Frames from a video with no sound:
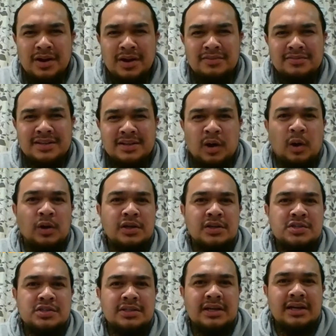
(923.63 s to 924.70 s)
after
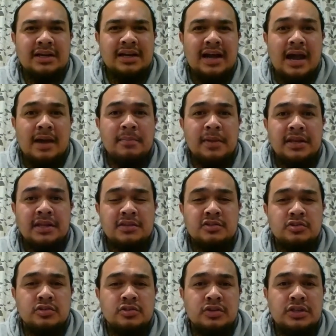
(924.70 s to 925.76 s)
college, I made it to
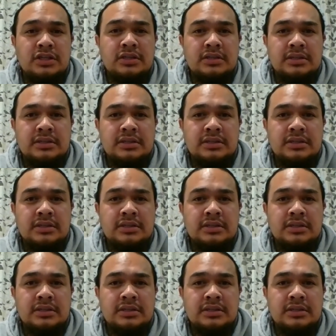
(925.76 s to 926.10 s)
uni,